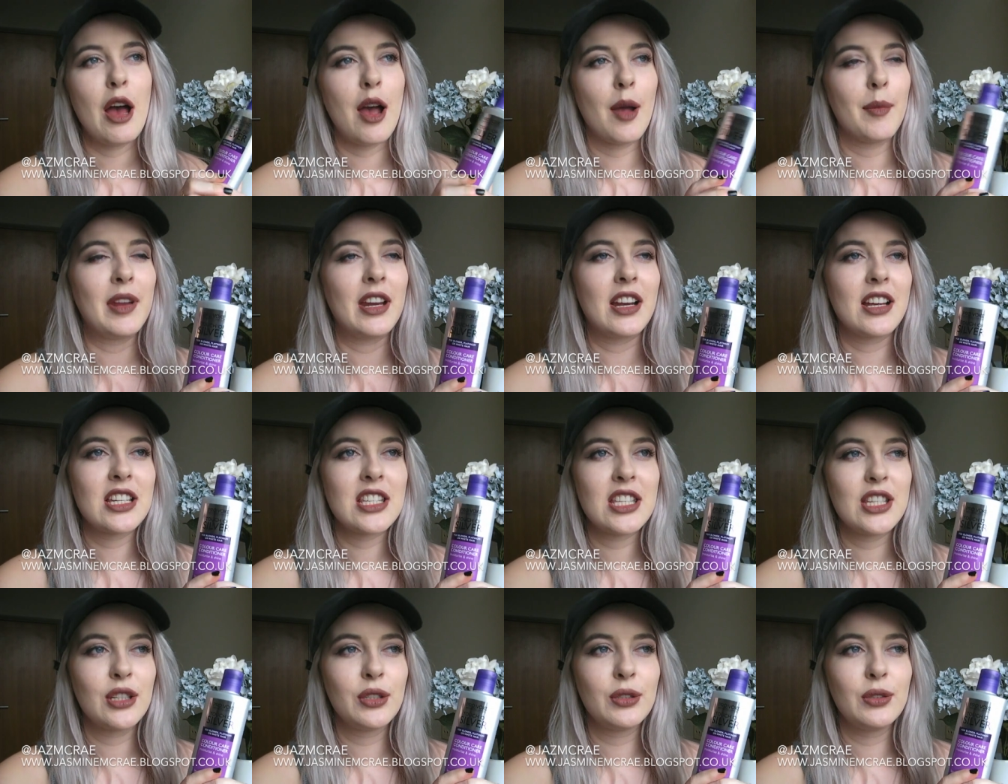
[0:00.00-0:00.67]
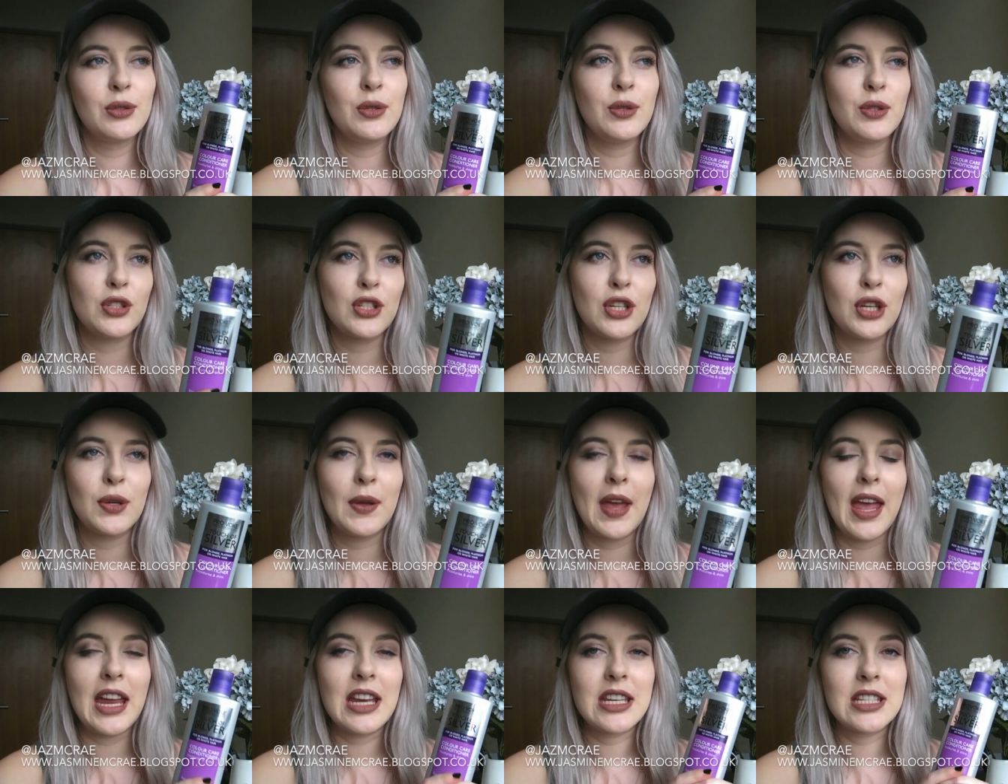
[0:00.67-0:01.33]
I mean, I still
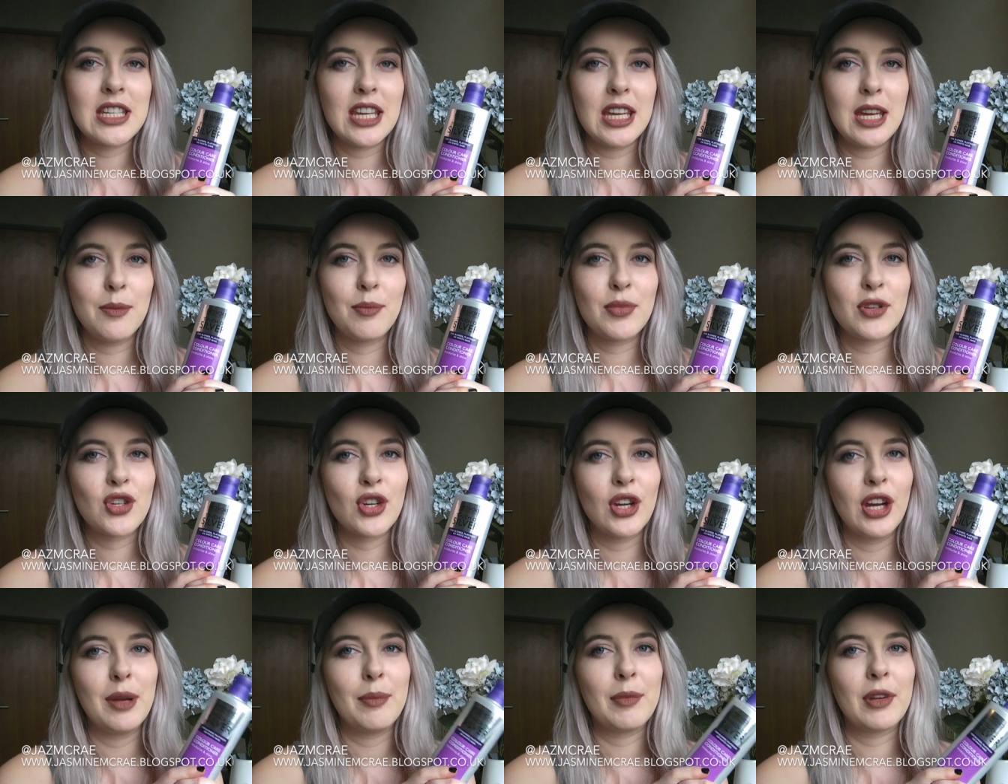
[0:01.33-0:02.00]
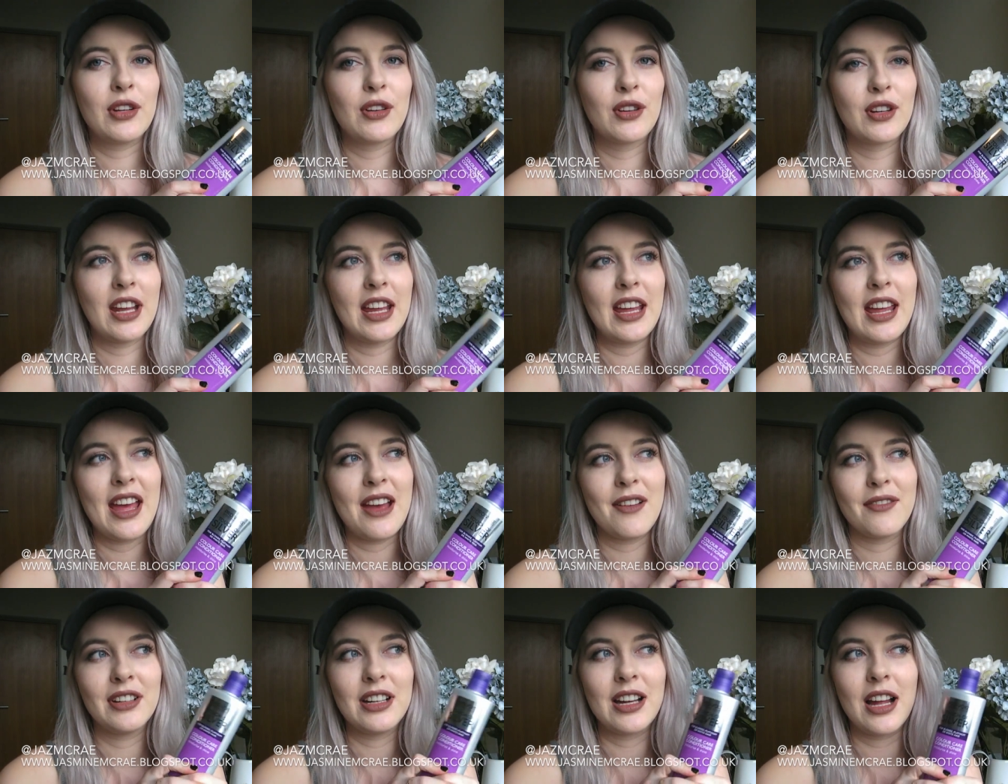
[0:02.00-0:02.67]
do a deep treatment on
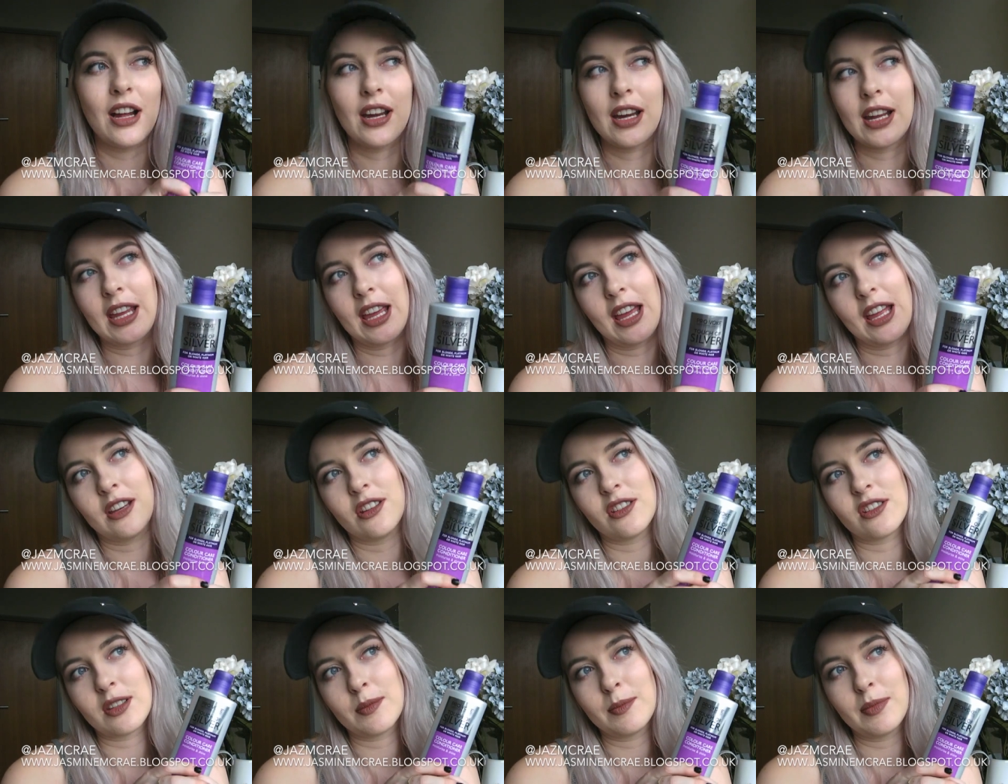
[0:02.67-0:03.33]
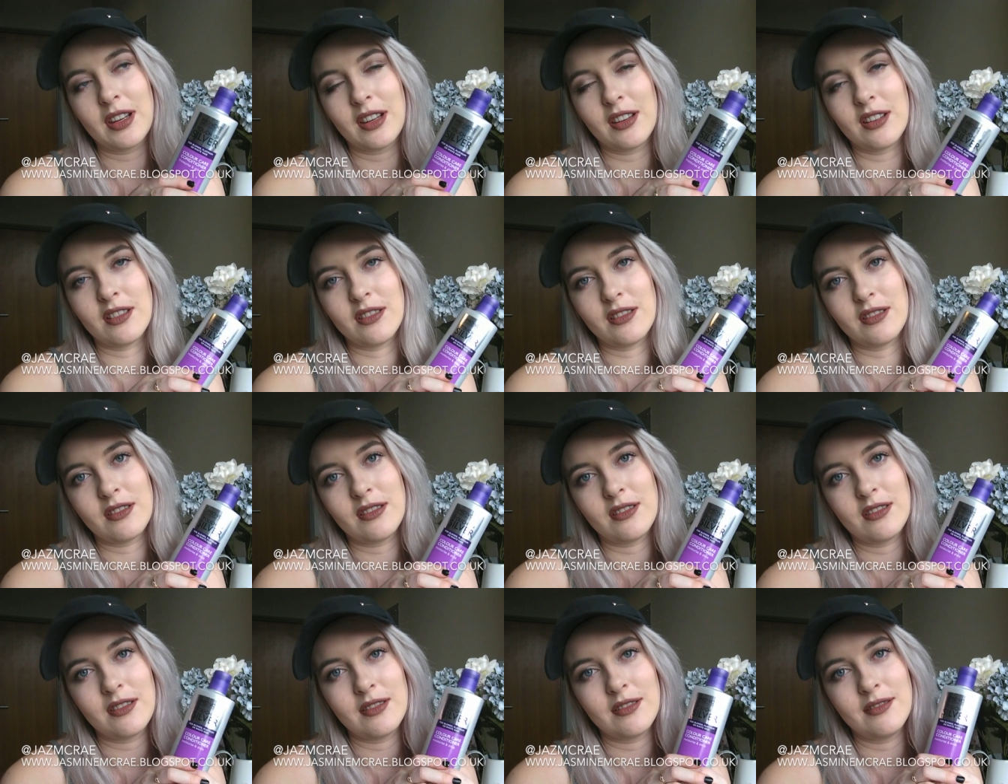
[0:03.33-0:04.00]
it every now and again just
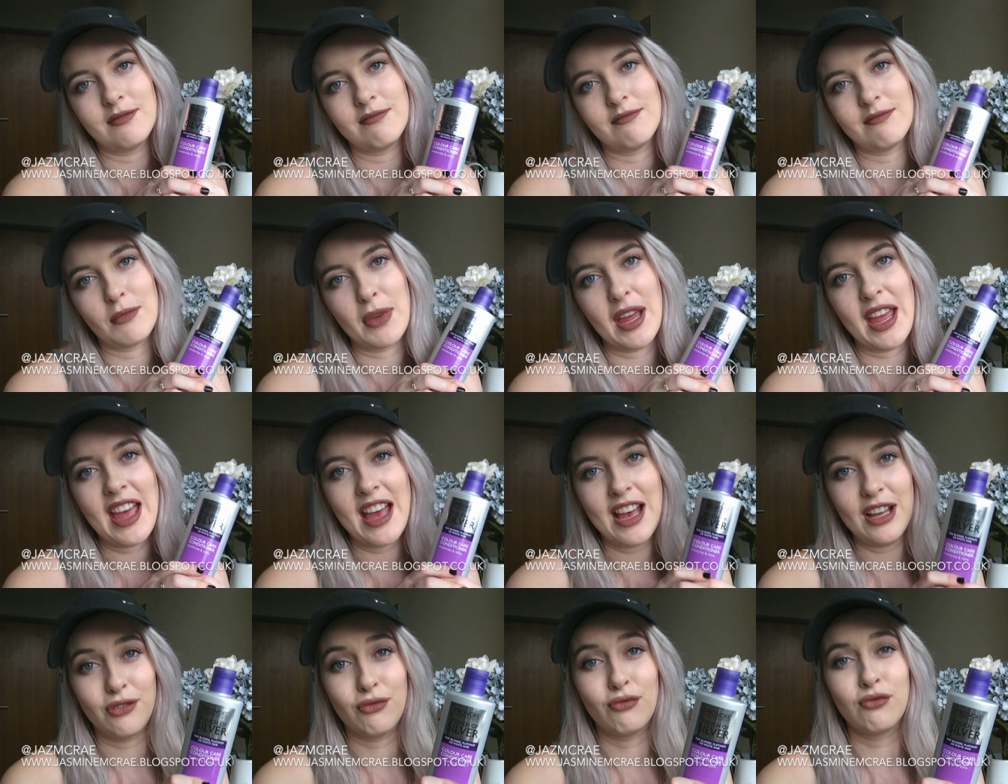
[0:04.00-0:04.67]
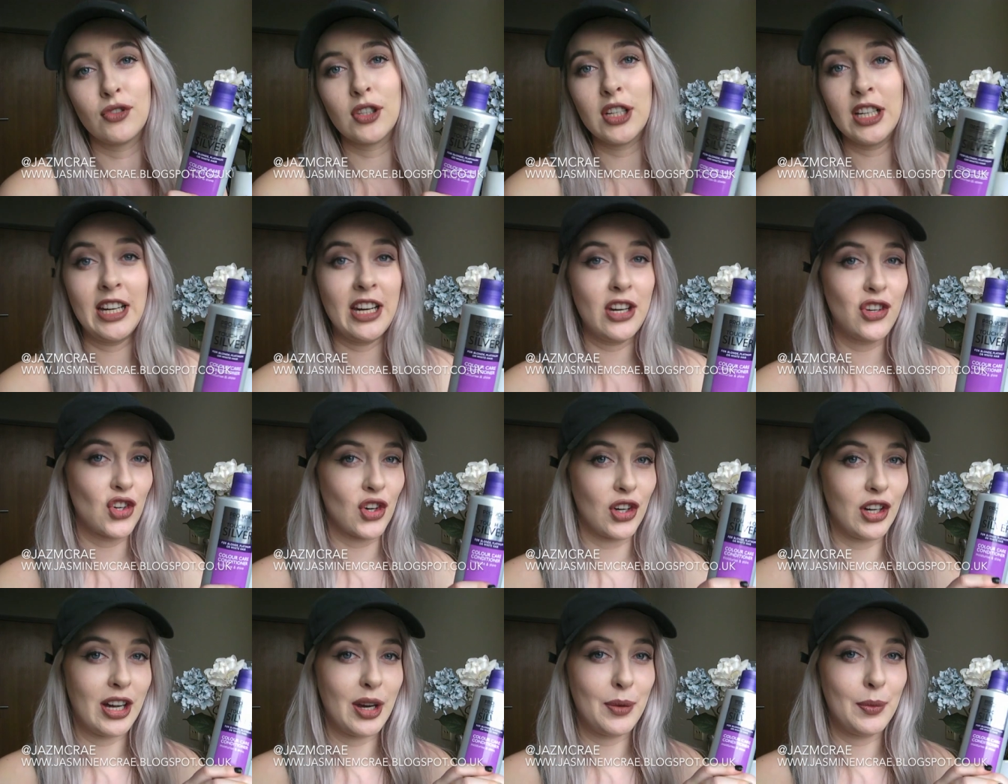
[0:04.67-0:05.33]
because my hair's really
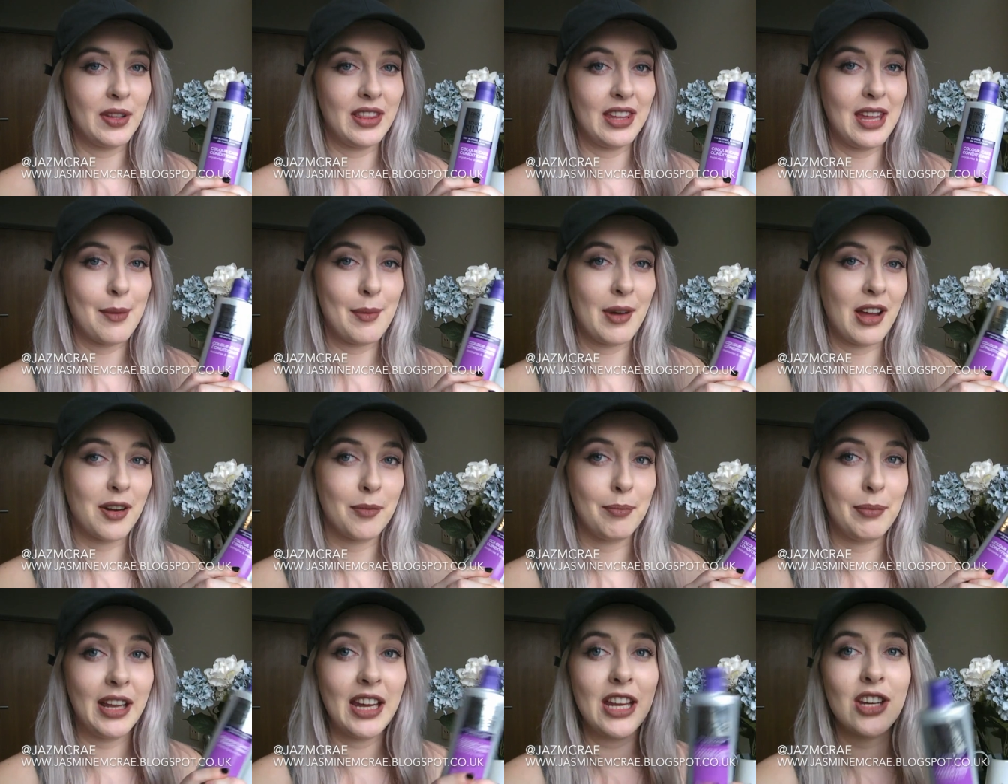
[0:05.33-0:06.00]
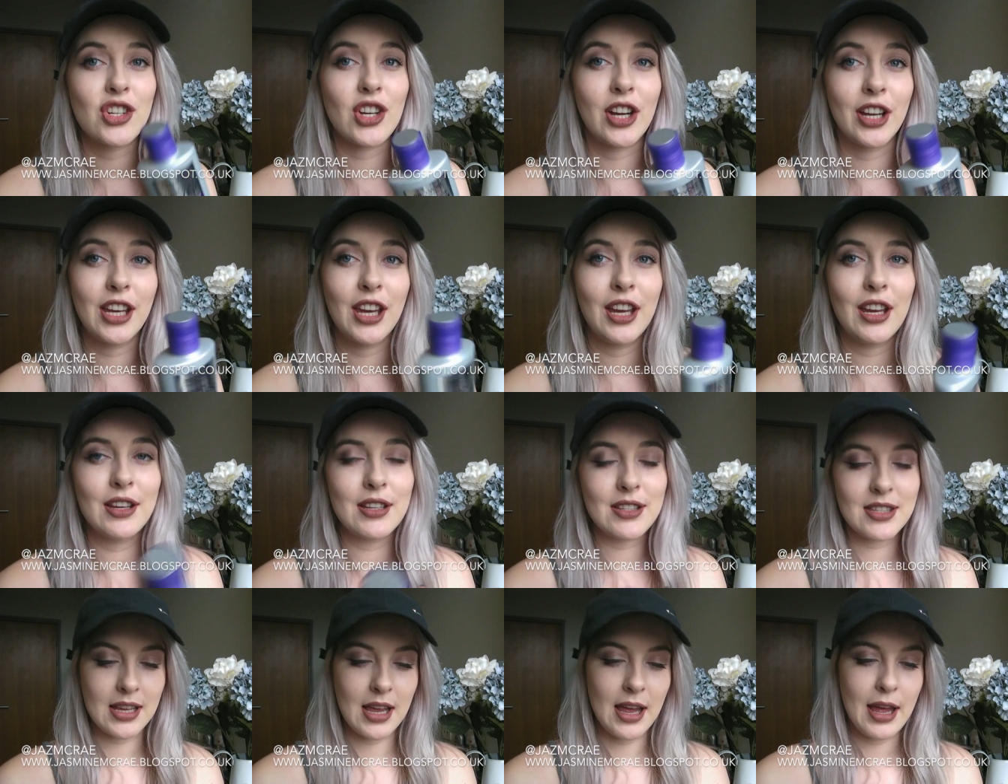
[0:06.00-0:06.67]
dry with the amount of bleach I
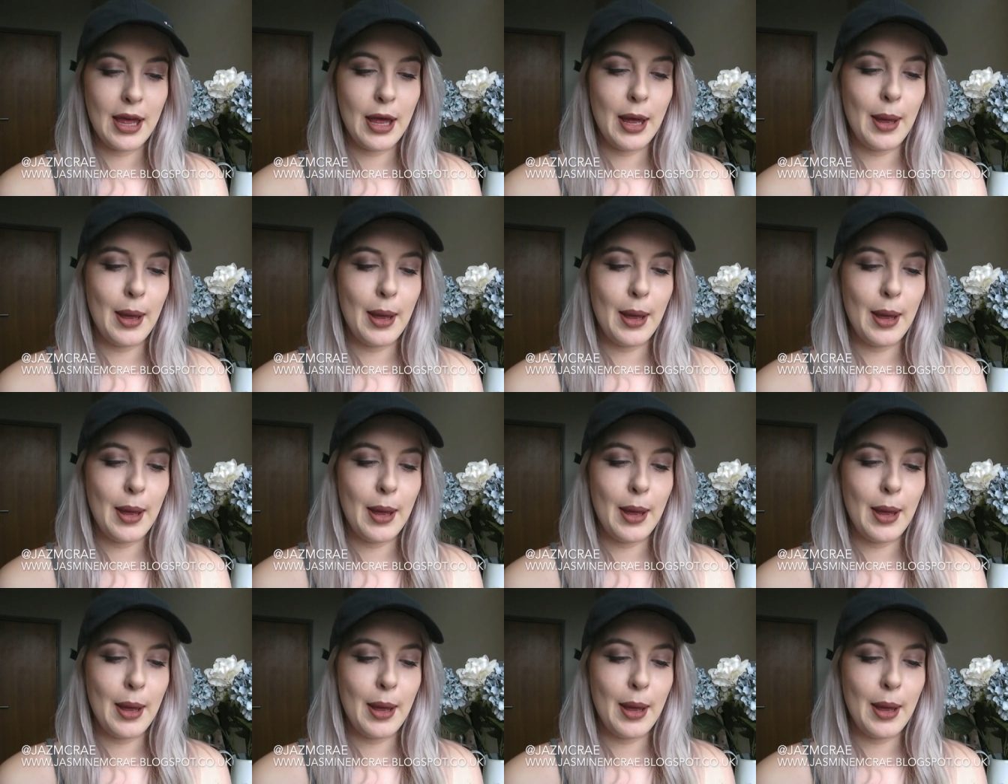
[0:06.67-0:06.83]
use,